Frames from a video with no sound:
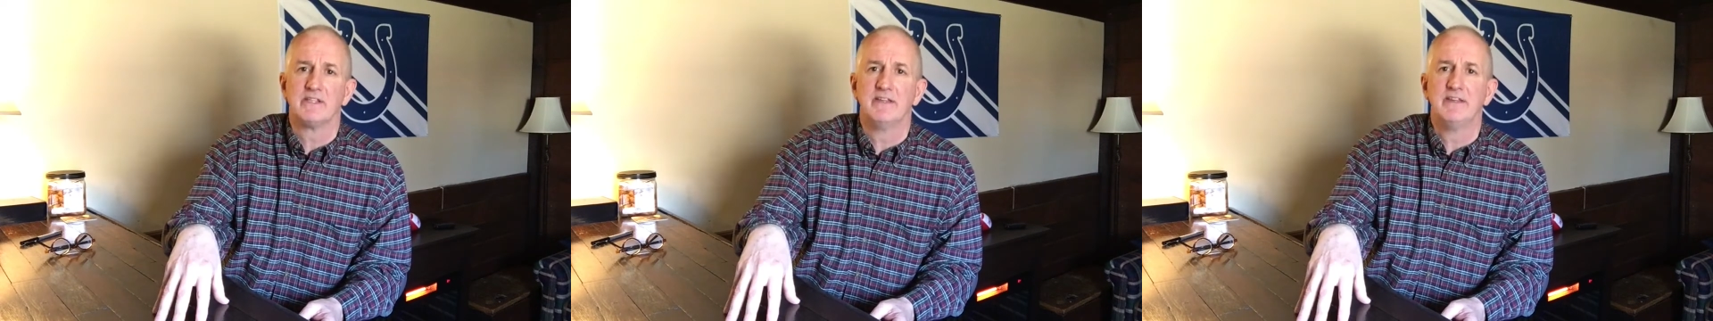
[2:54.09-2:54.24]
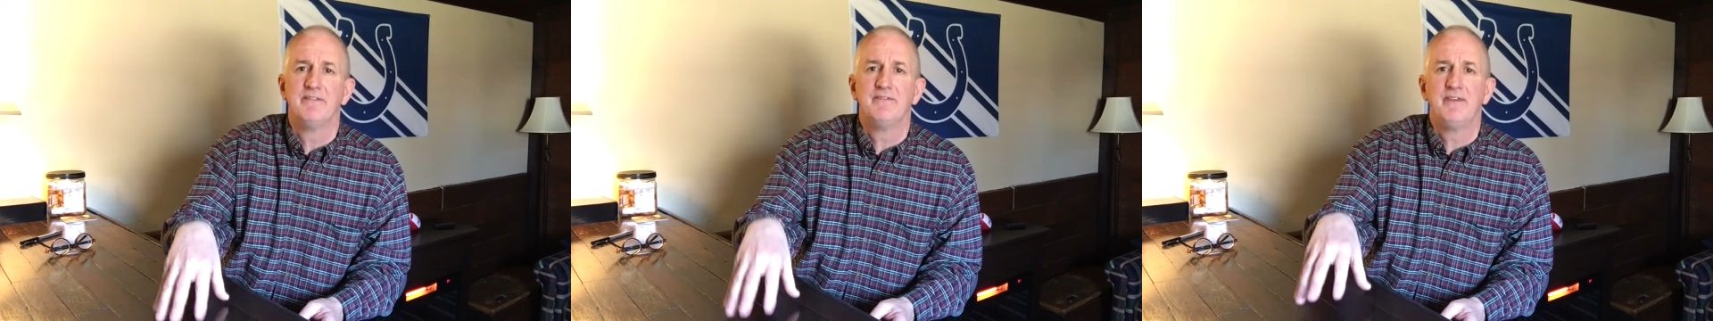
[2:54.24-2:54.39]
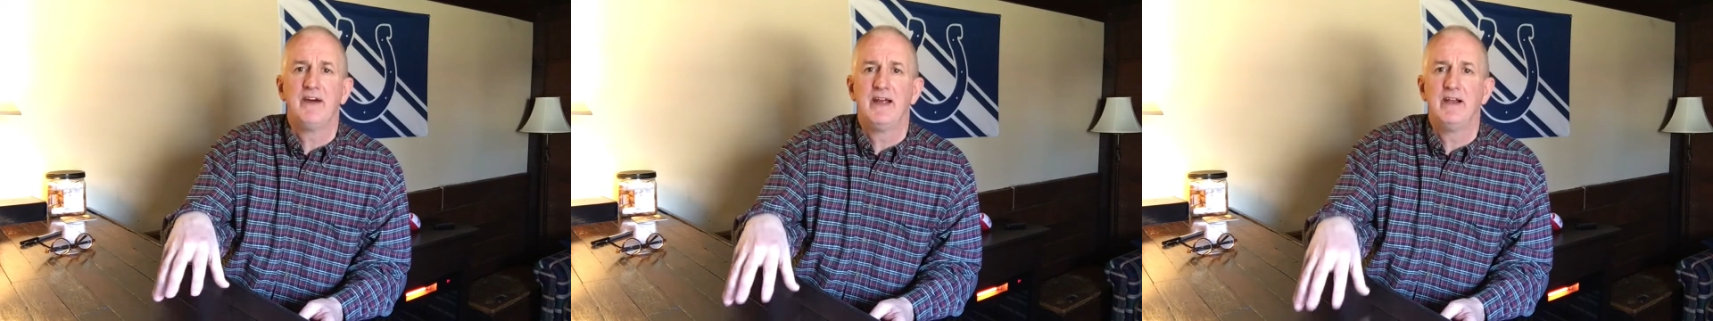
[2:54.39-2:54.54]

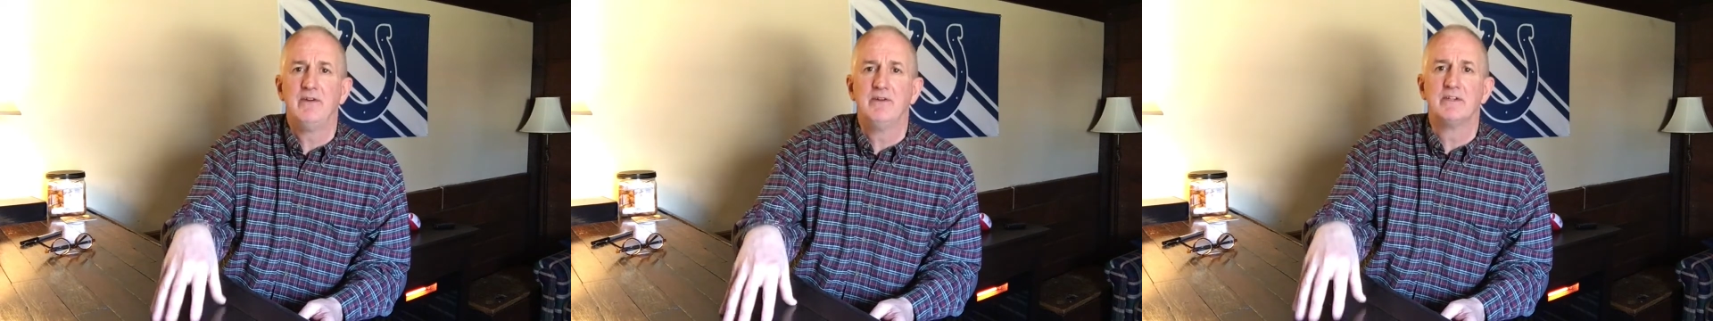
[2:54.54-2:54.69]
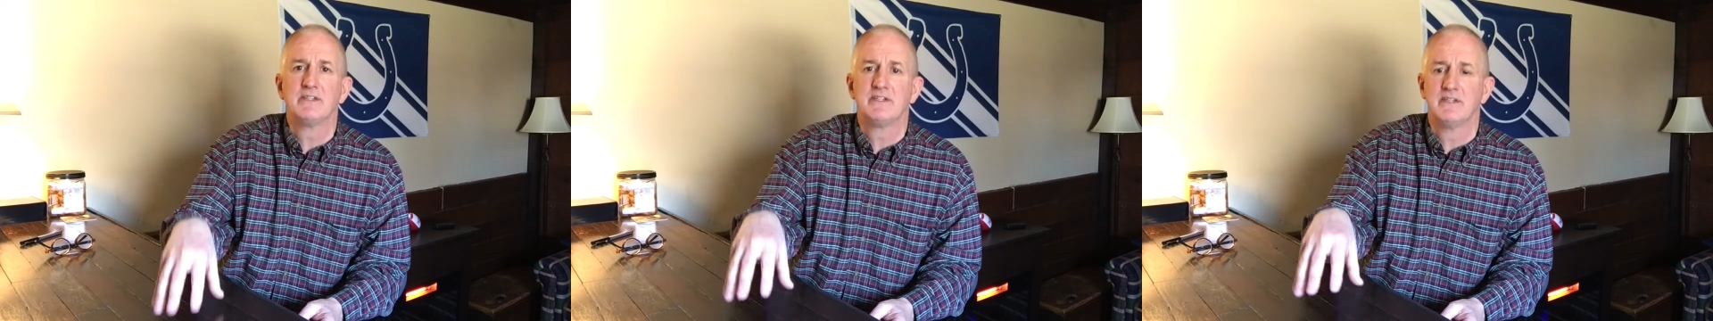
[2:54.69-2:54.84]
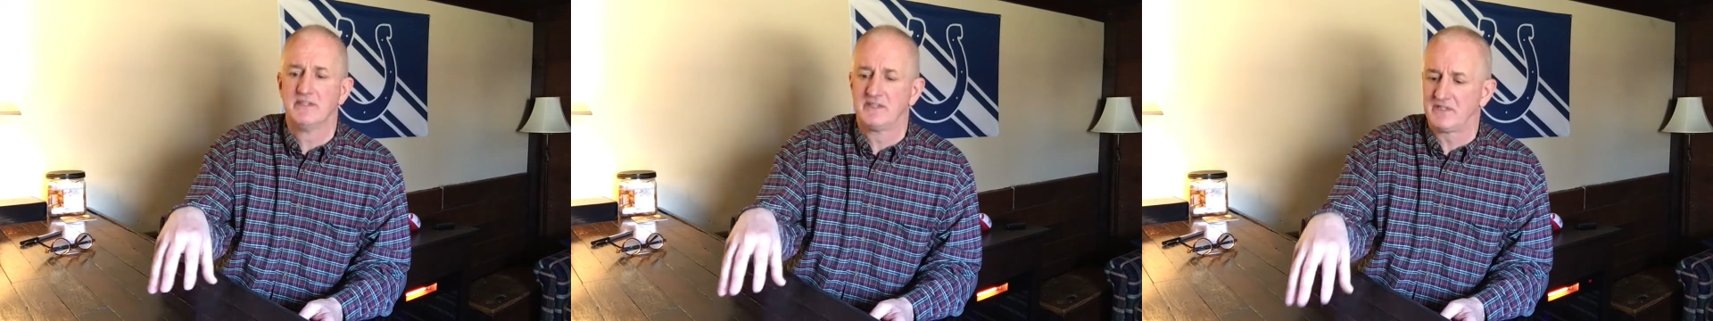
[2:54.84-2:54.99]
And the
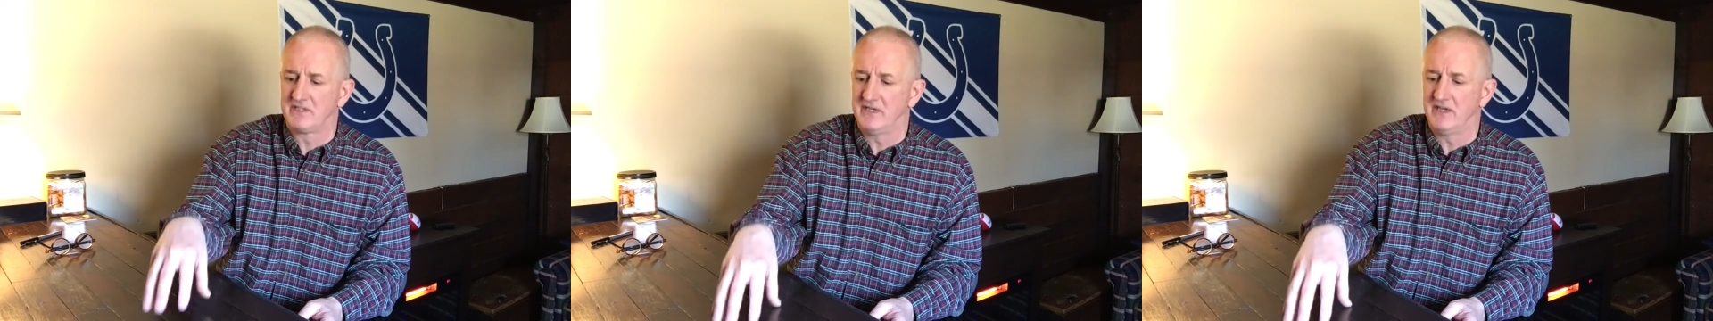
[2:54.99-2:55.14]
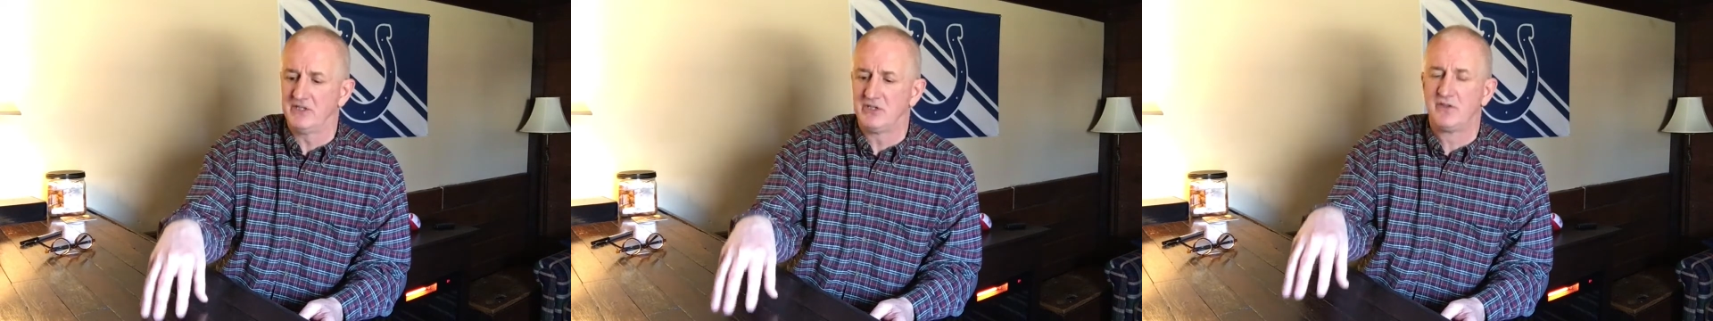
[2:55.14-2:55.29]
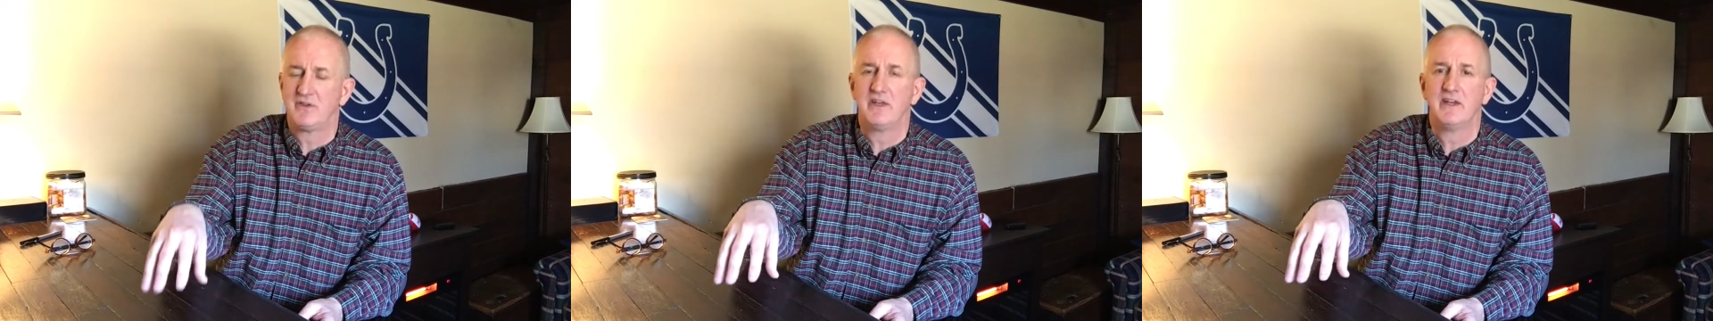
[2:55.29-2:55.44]
virus is
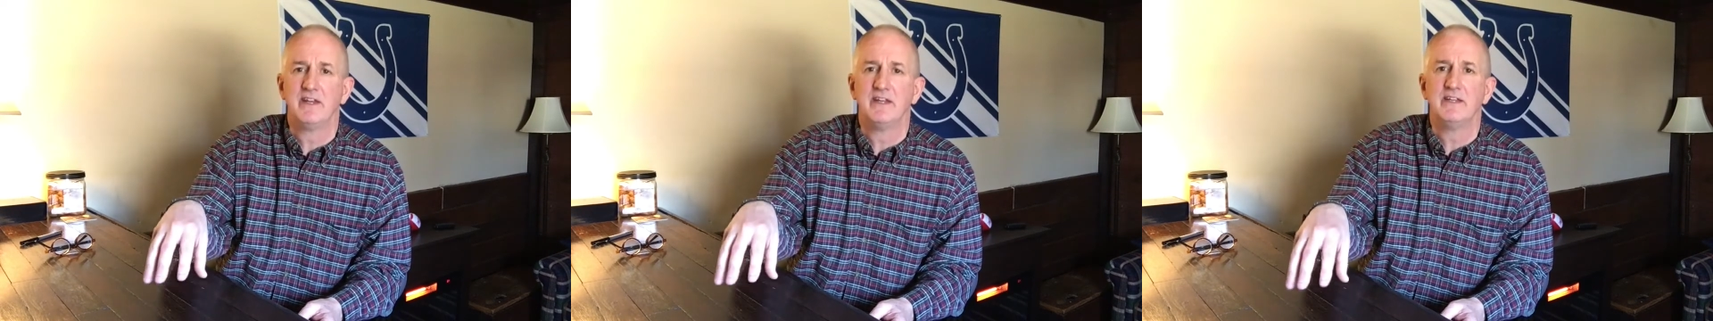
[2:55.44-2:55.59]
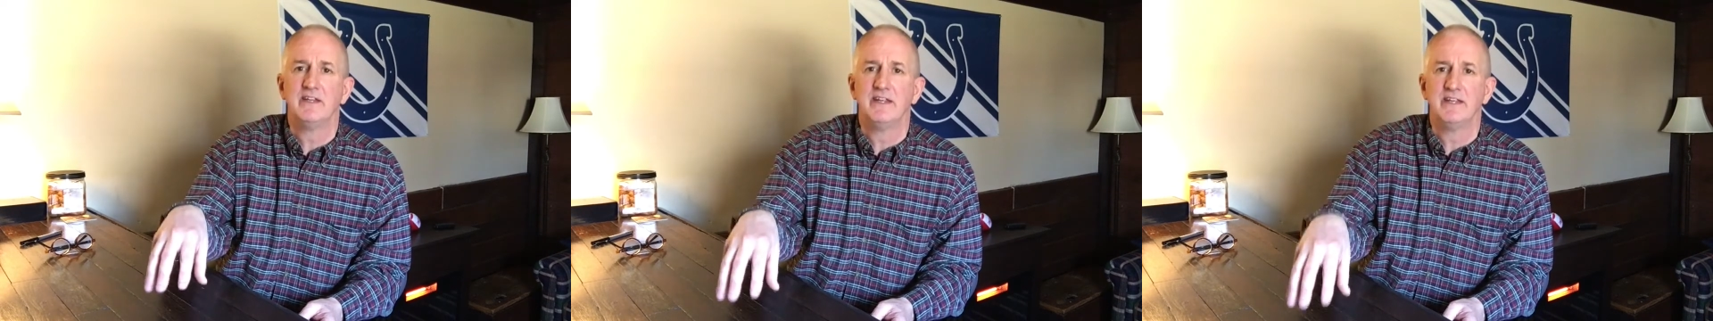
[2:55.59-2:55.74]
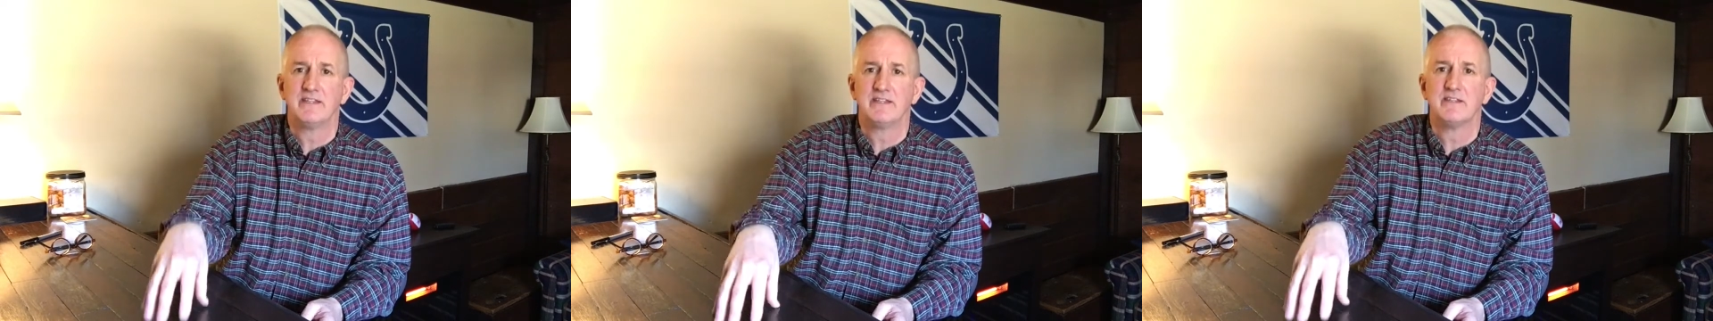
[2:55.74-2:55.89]
such that
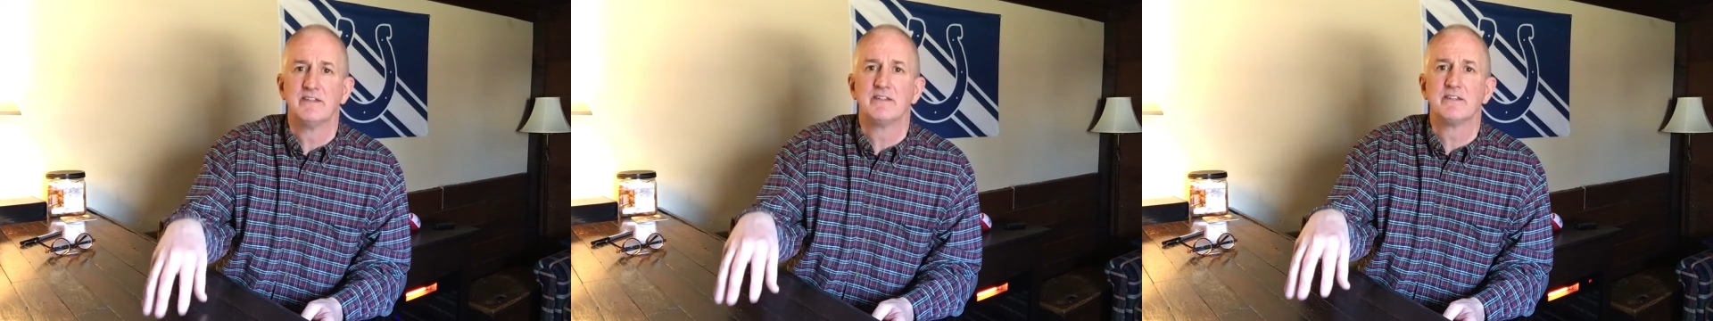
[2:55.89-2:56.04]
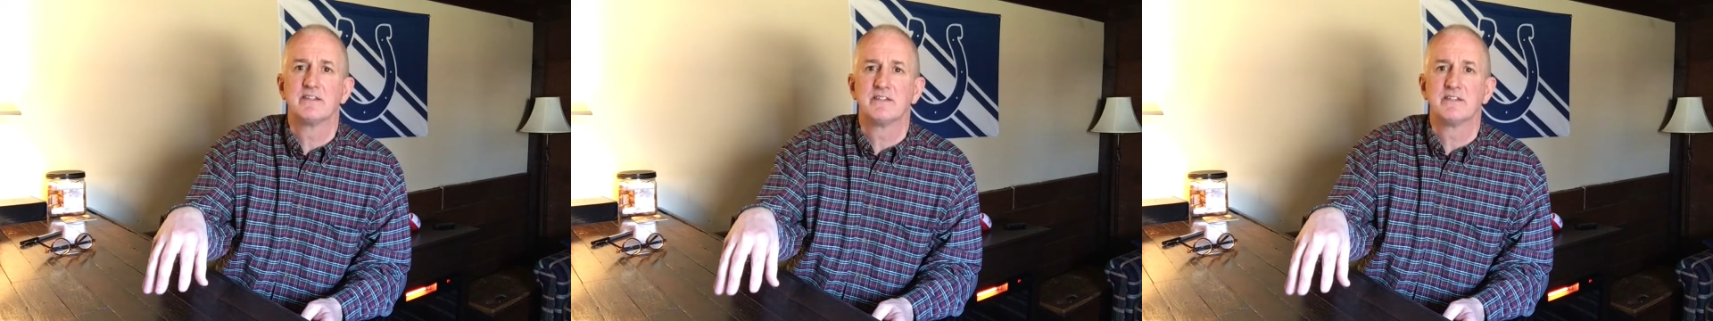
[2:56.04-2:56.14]
it isn't